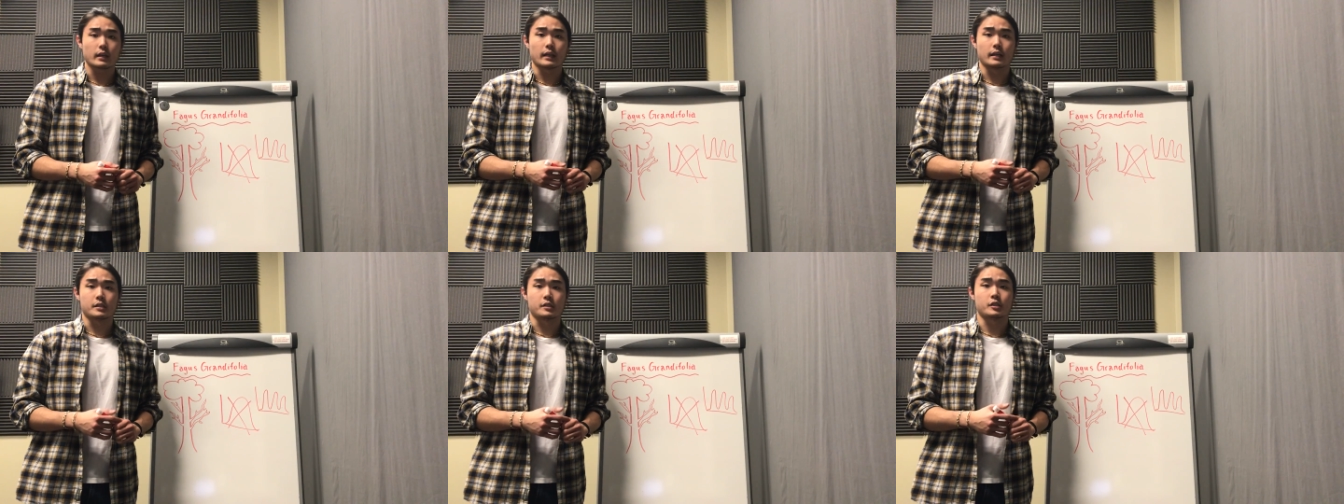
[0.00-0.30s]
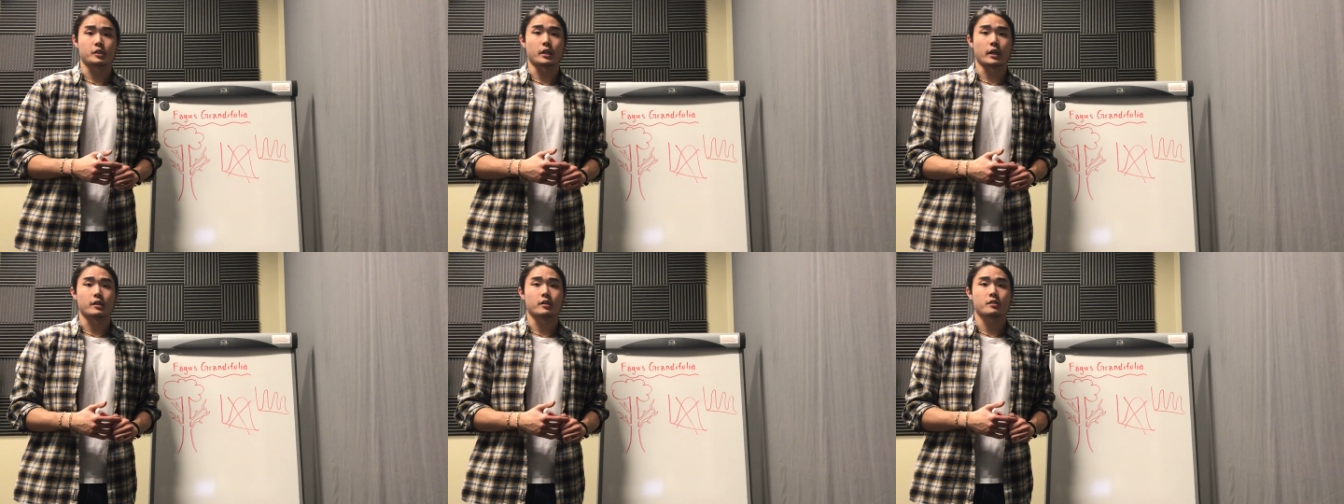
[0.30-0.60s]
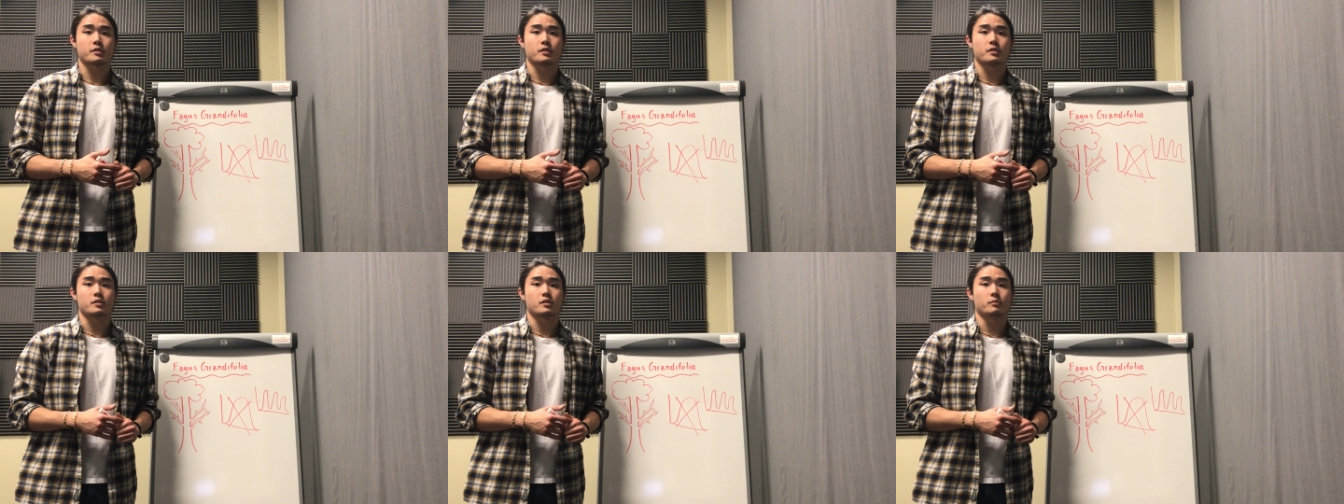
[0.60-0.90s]
Its gender
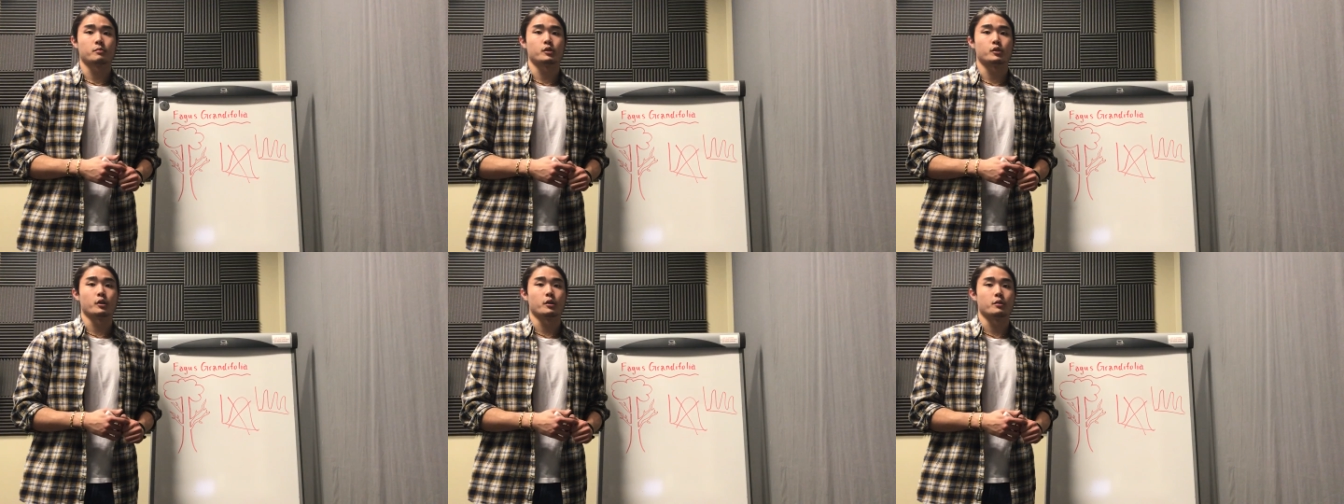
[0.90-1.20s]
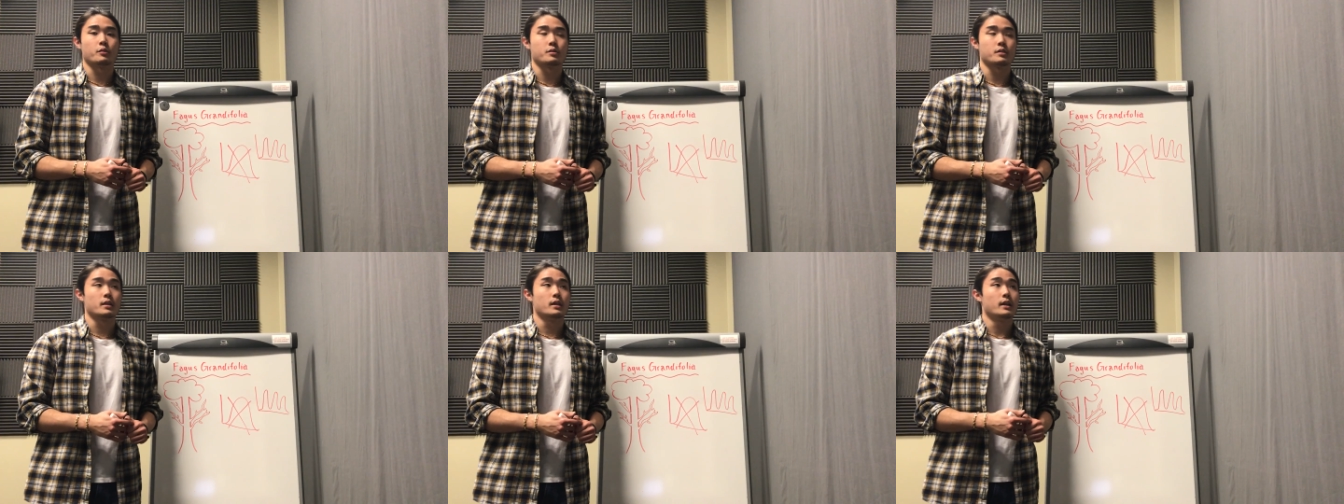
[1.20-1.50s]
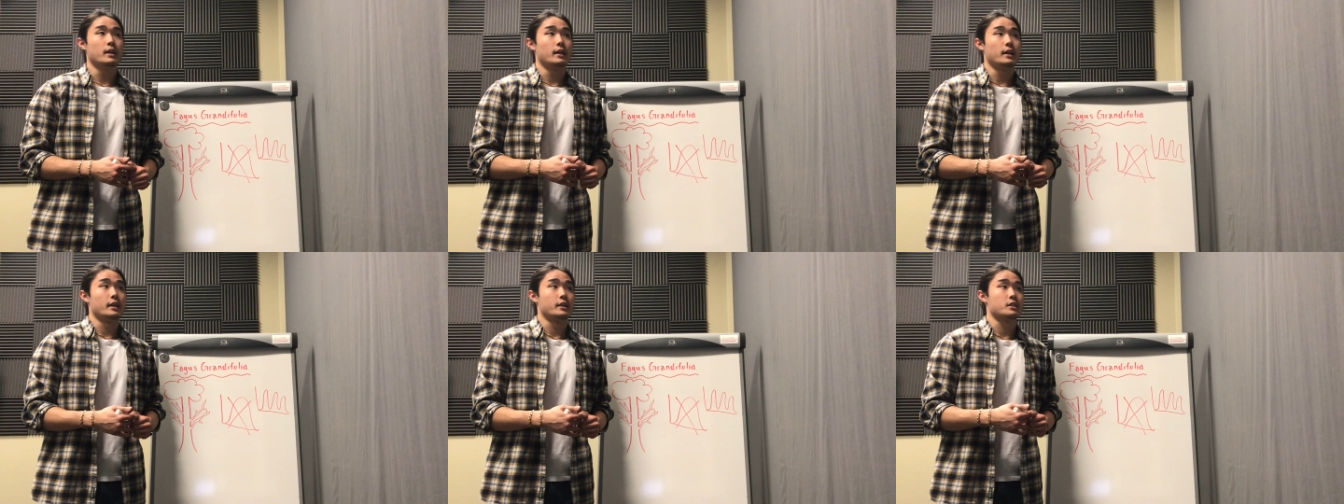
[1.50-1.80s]
system shows
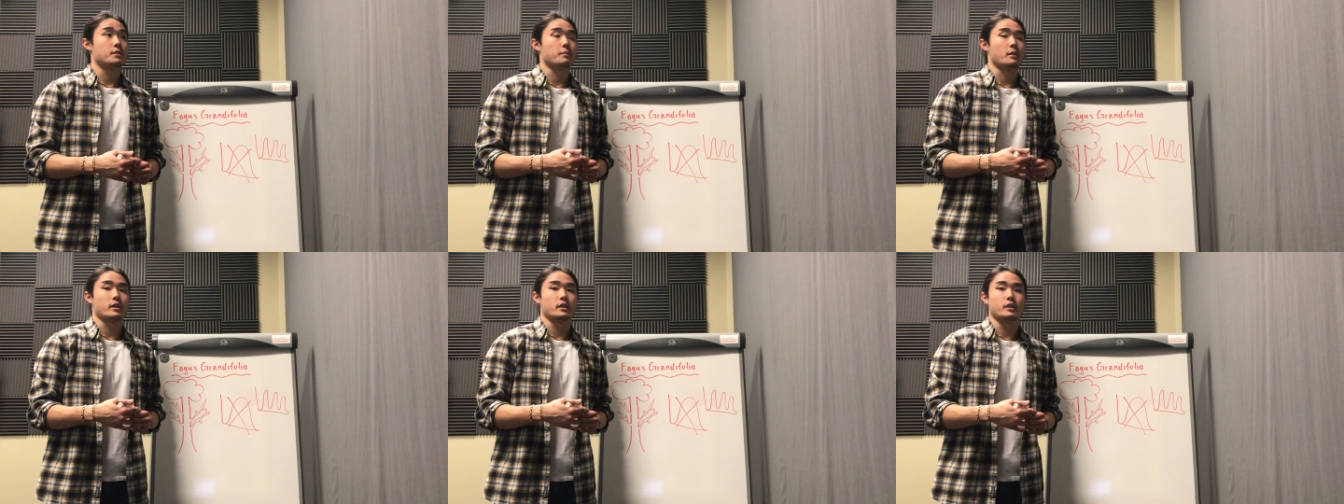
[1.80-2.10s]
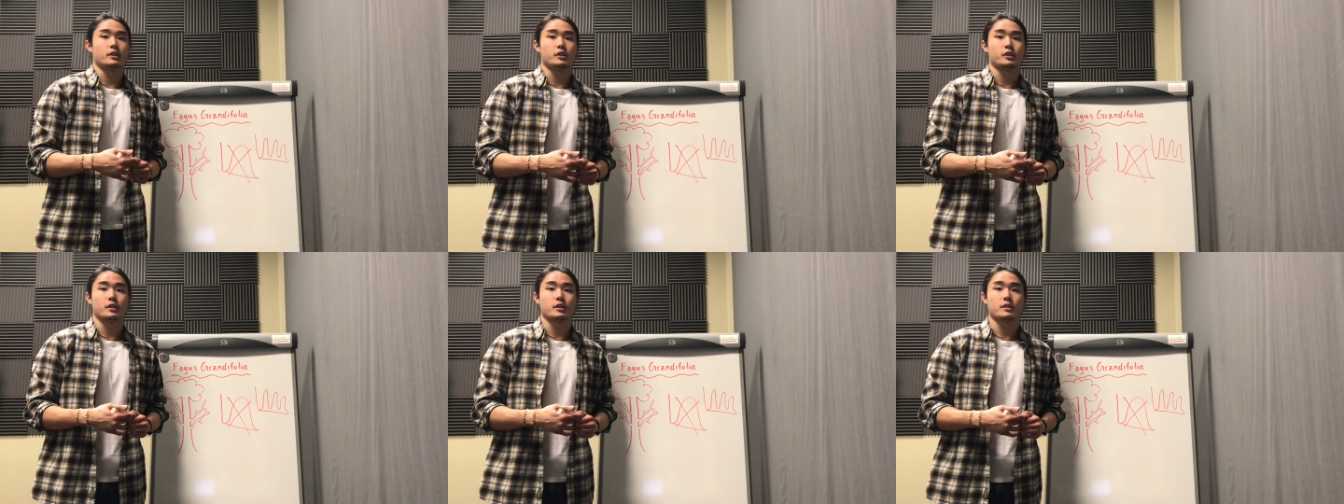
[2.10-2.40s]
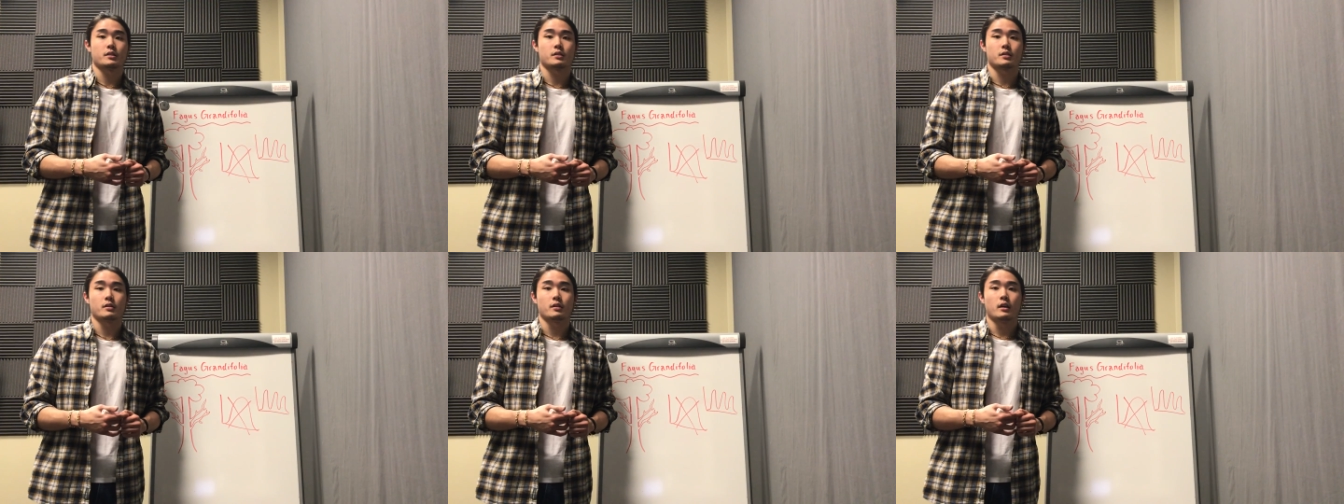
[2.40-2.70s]
it's
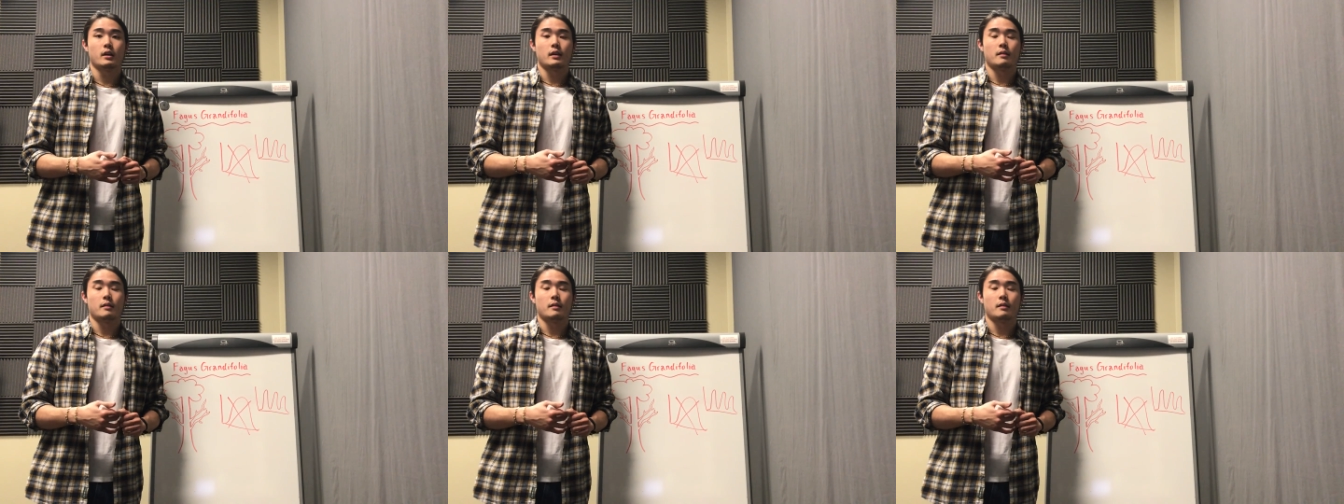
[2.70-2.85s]
monoecious,